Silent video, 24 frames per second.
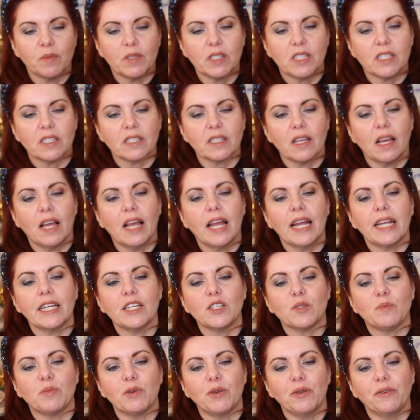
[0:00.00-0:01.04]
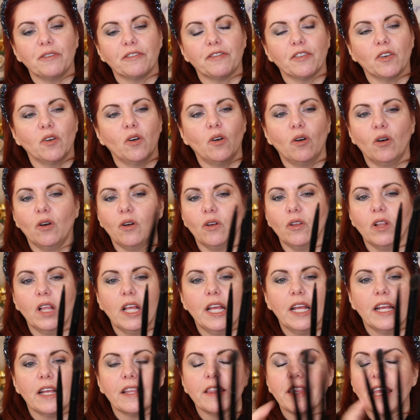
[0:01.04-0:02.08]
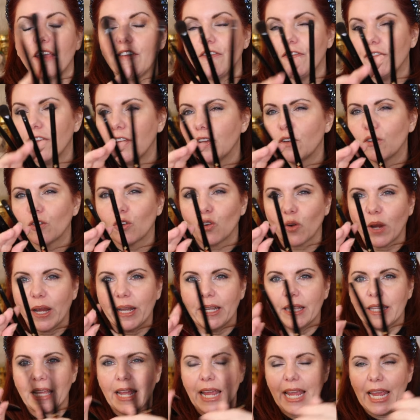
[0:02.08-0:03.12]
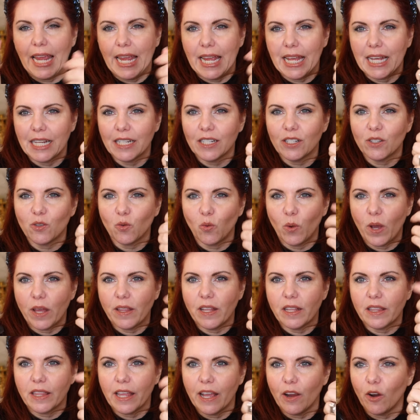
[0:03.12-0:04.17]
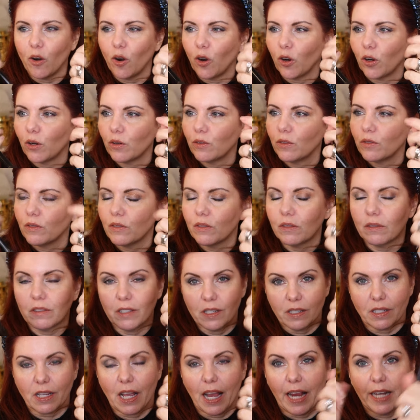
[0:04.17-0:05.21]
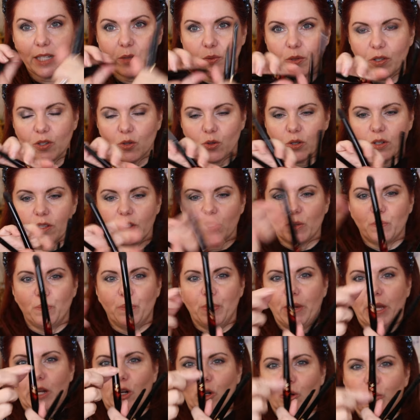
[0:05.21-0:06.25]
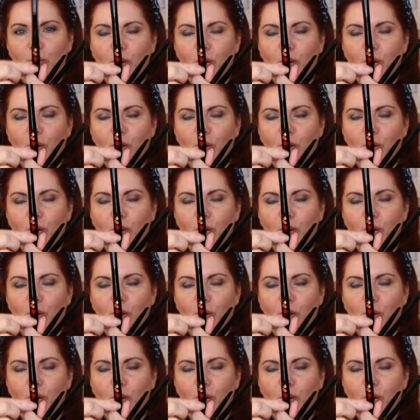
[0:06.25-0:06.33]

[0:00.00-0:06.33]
the design is beautiful. They feel great in the hand, the way that they're designed with sort of this bigger